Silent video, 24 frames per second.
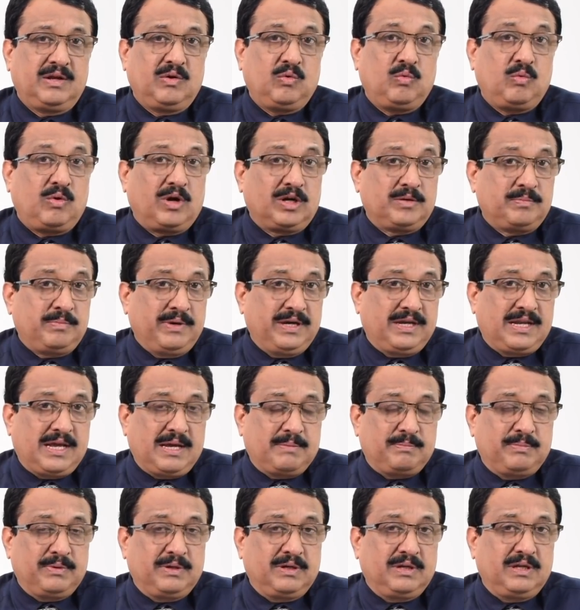What might
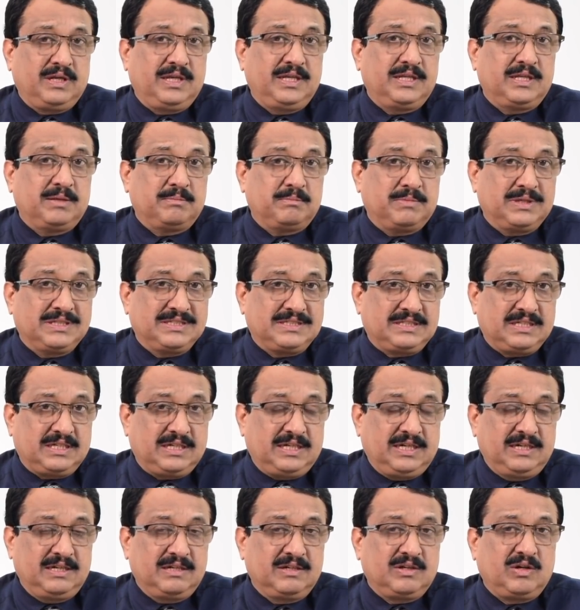happen in the months
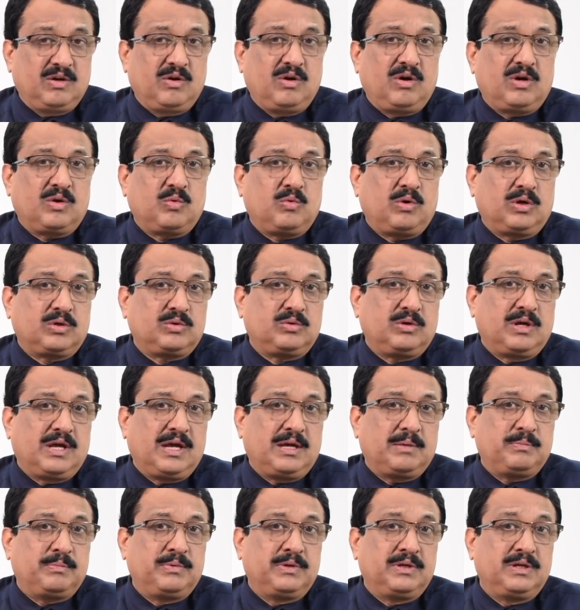ahead, or what could
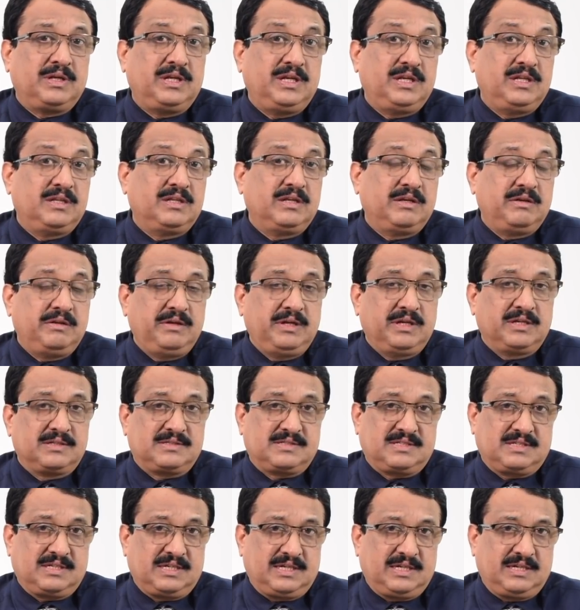happen in the
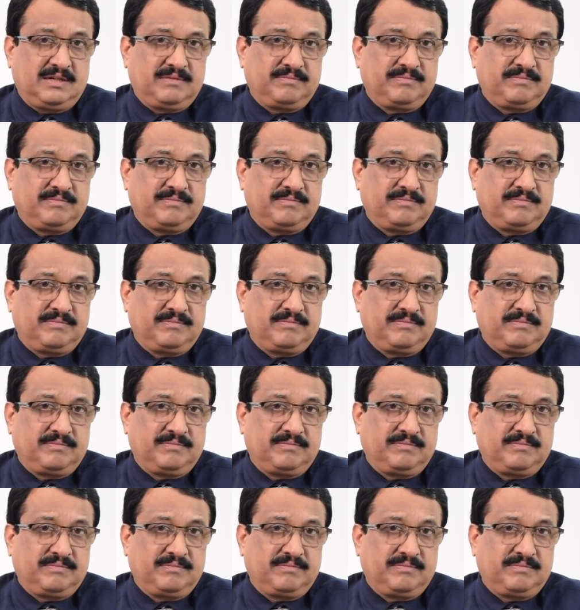years ahead?